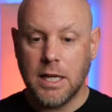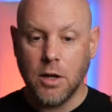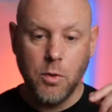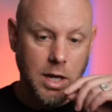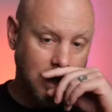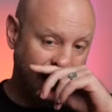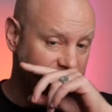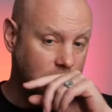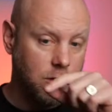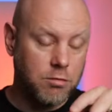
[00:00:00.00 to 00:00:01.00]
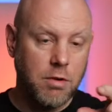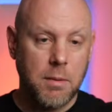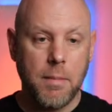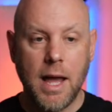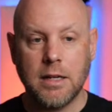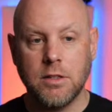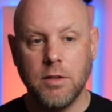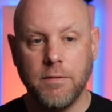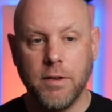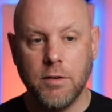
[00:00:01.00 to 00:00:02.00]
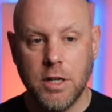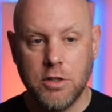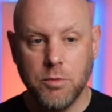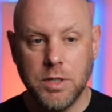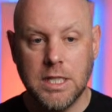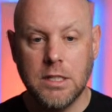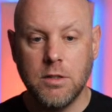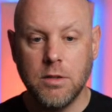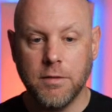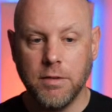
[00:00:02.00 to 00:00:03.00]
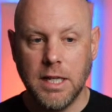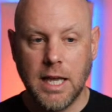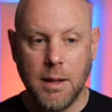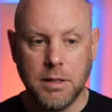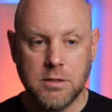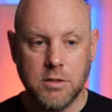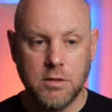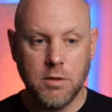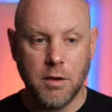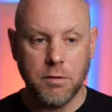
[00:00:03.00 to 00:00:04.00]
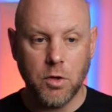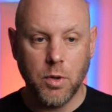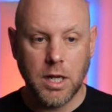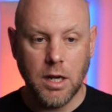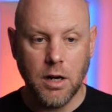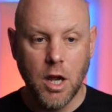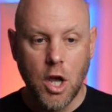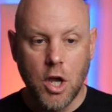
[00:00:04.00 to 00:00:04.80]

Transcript: a quick run back to the Federation. We didn't do their fleet cap. Let's just do that real quick here.